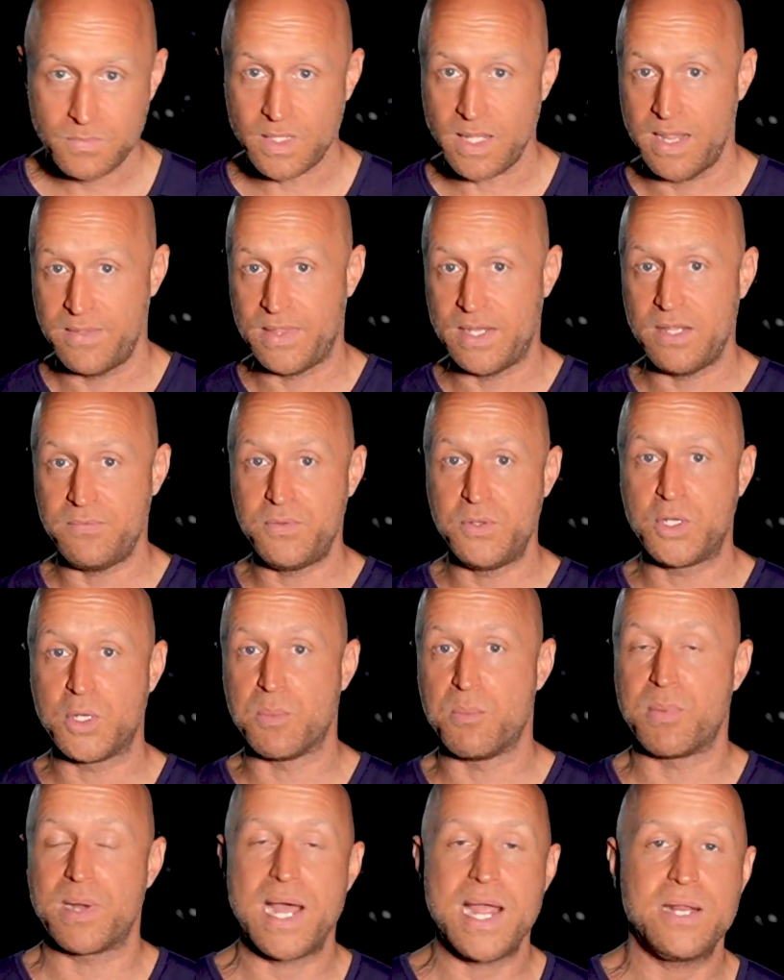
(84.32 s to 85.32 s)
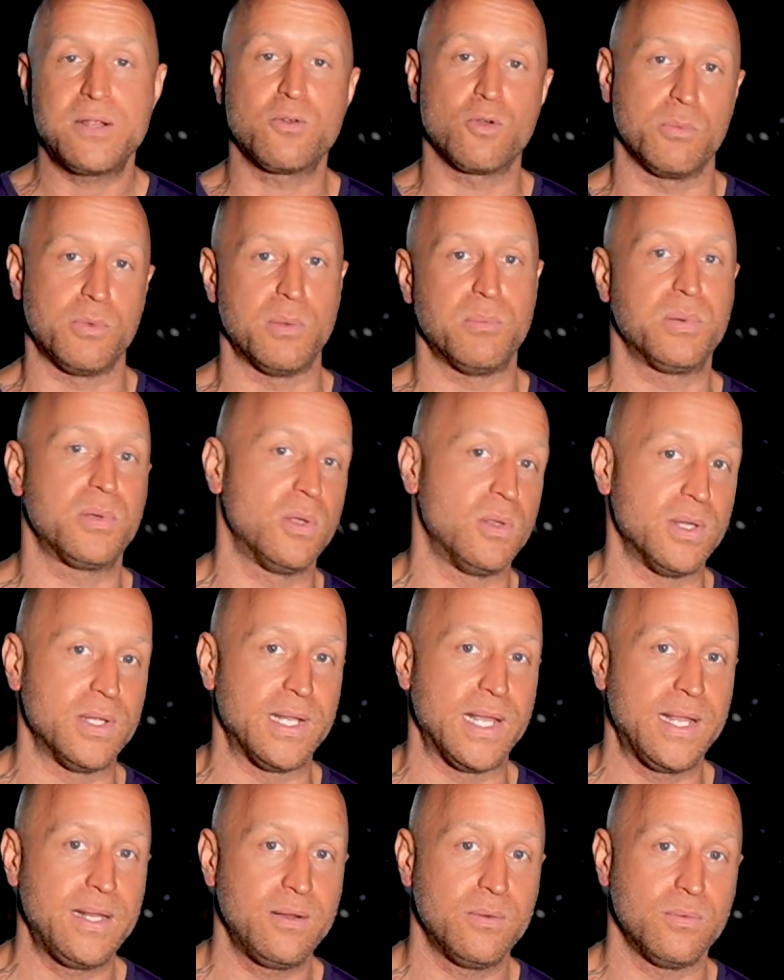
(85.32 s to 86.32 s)
And then if you combine chromium
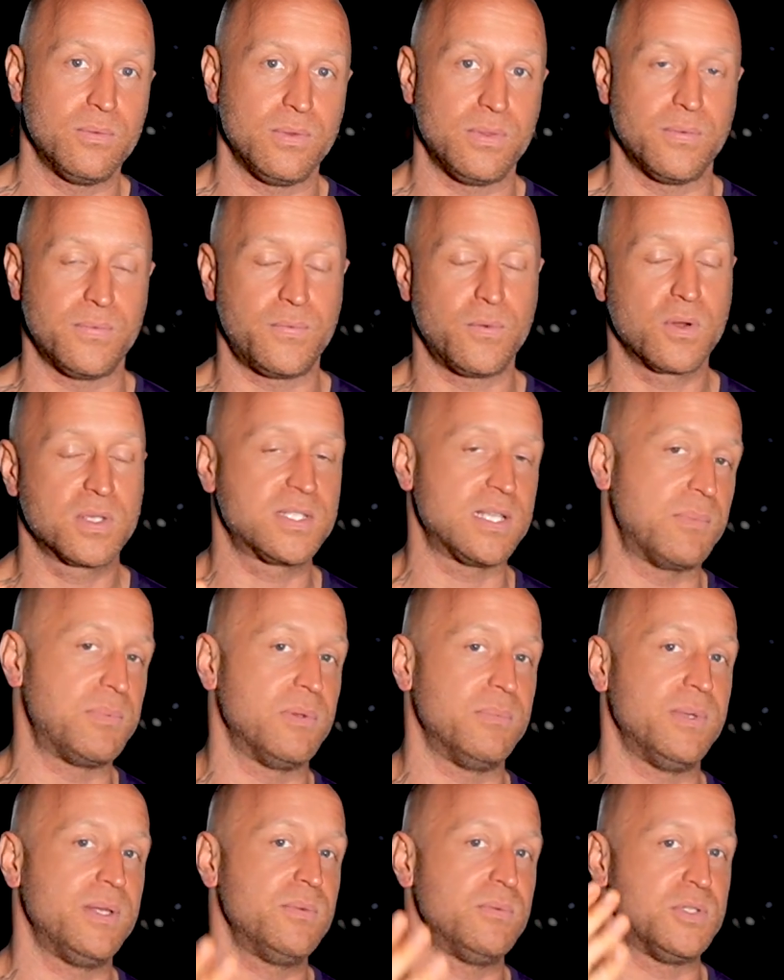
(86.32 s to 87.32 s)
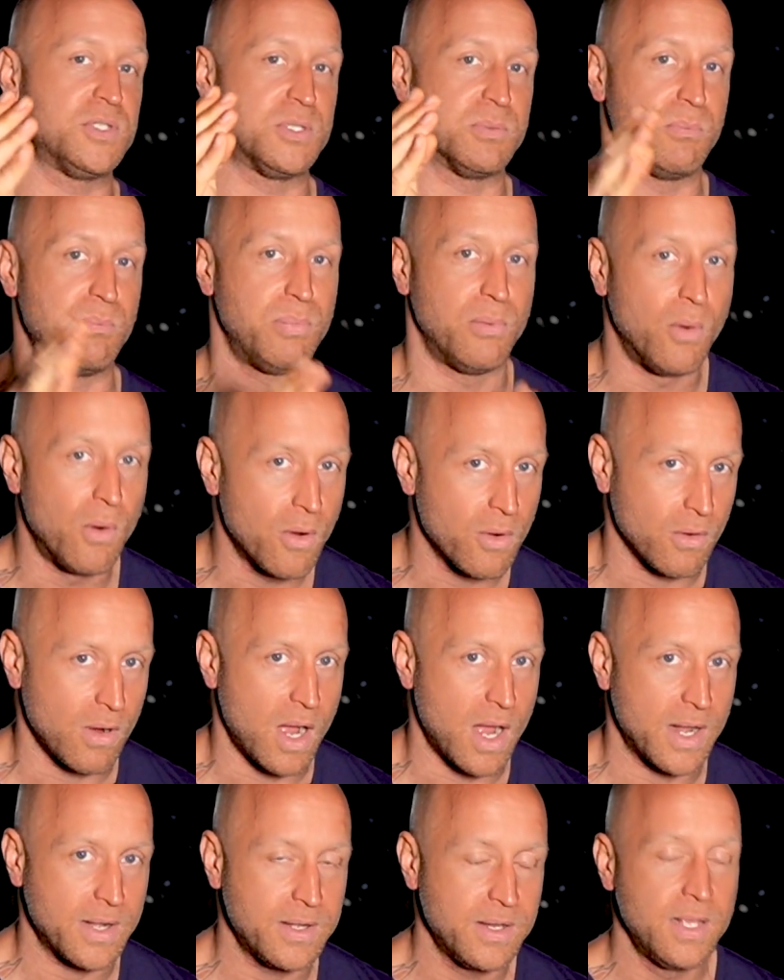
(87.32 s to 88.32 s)
picolinate with a fourth supplement, which is
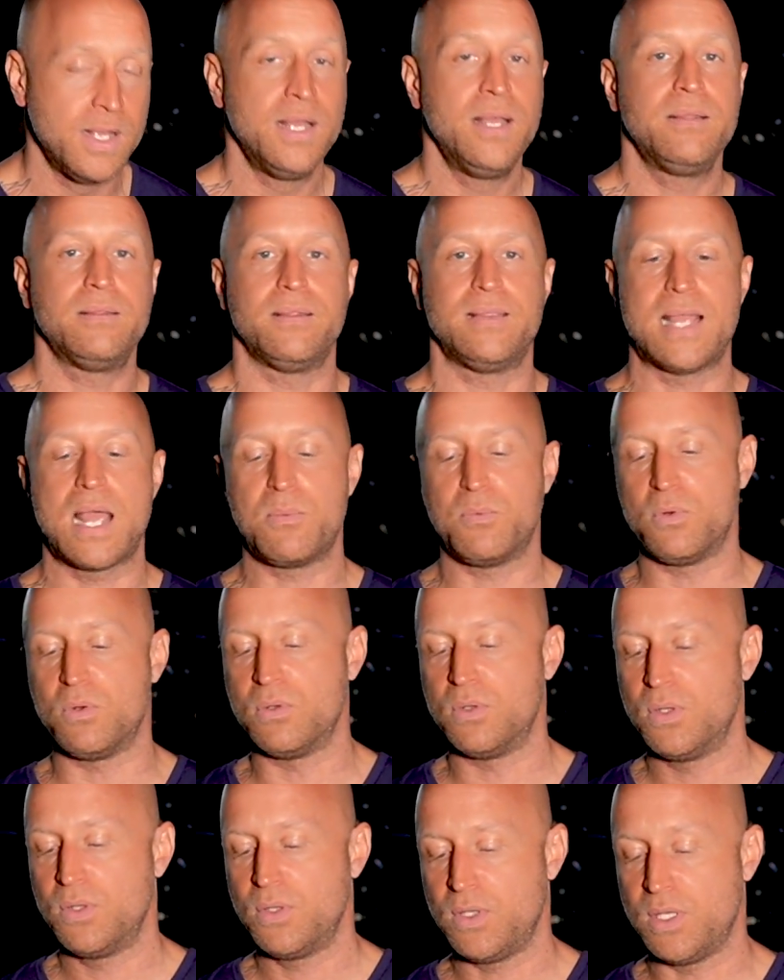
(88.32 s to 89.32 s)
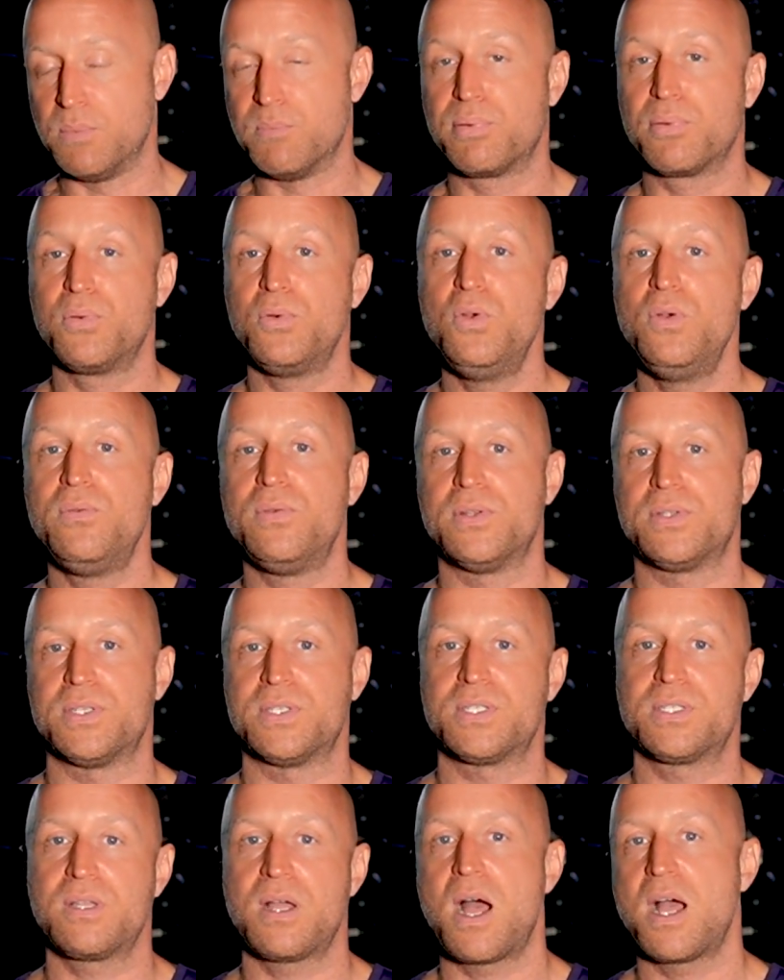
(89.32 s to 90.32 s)
boron, then that will improve your
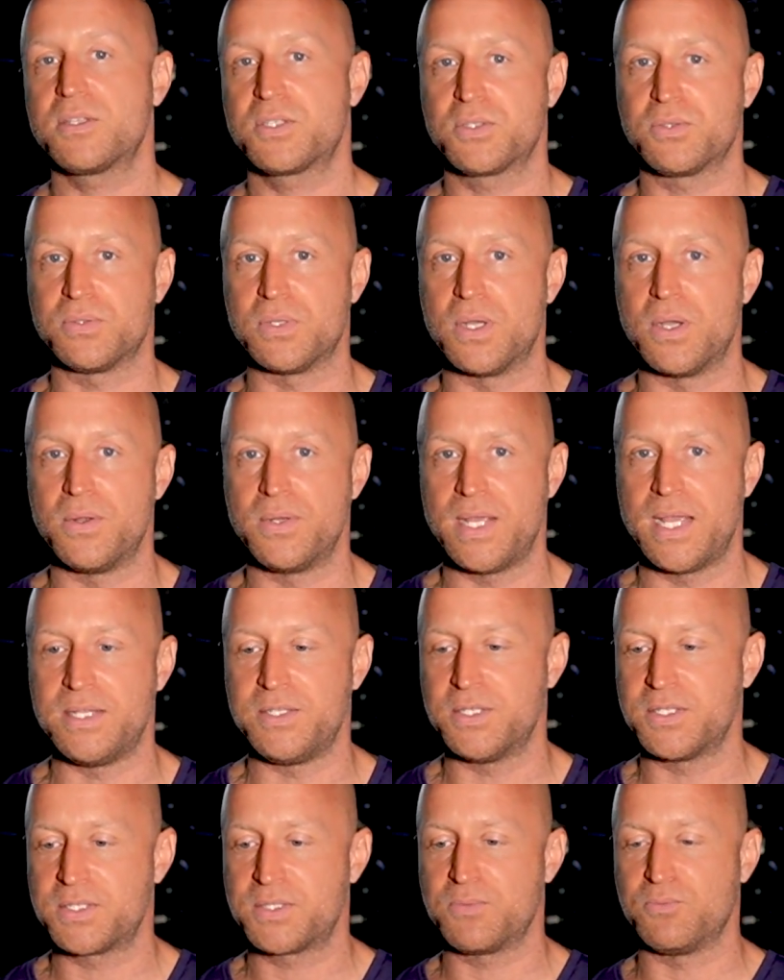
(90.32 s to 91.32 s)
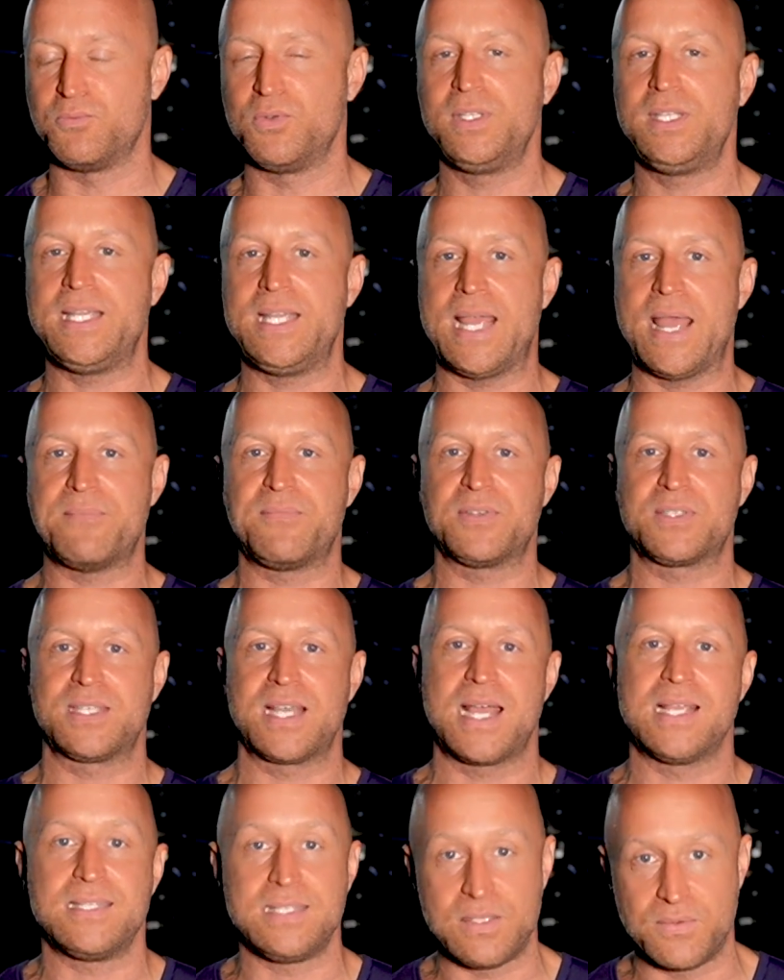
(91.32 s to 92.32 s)
testosterone and just really
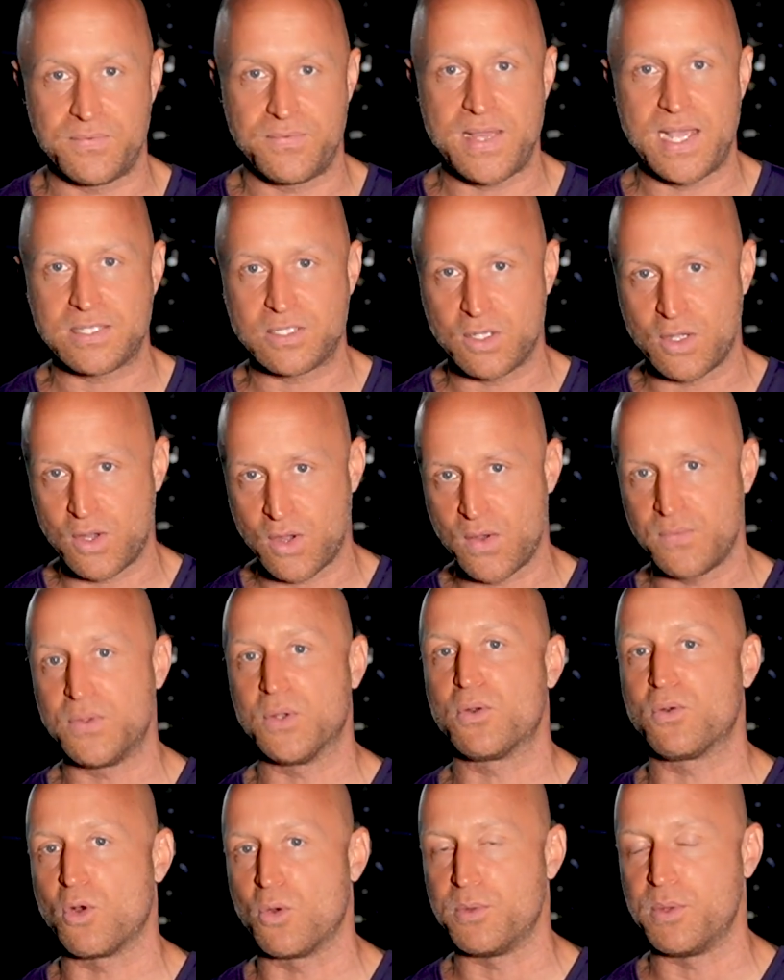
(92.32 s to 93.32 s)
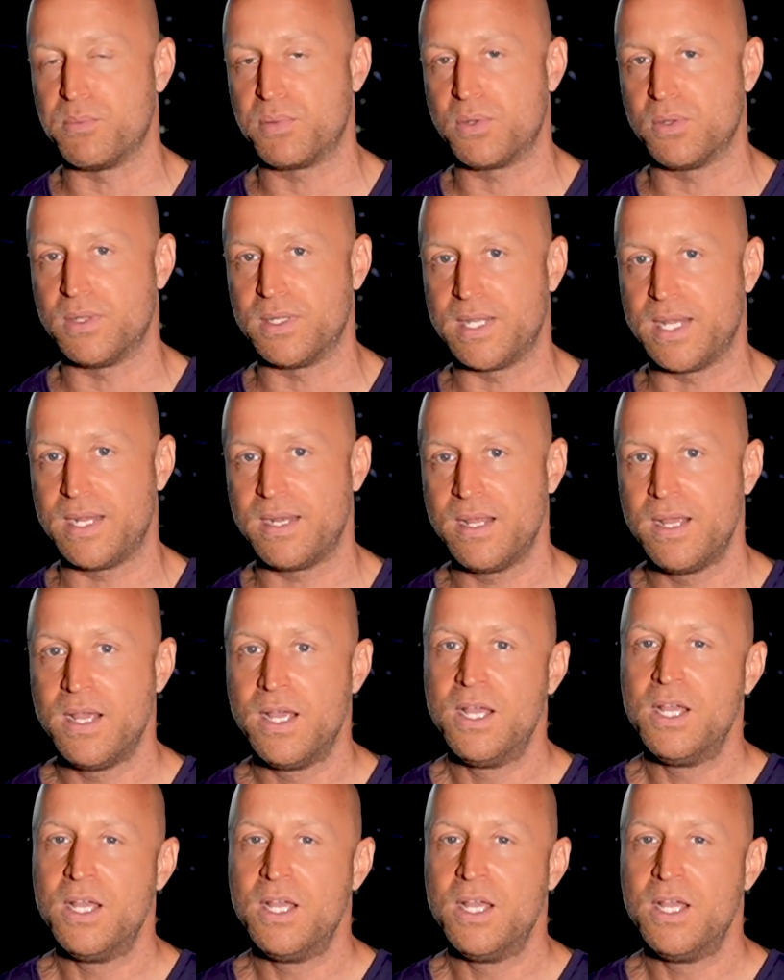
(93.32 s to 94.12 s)
emphasize the effects of the chromium picolinate.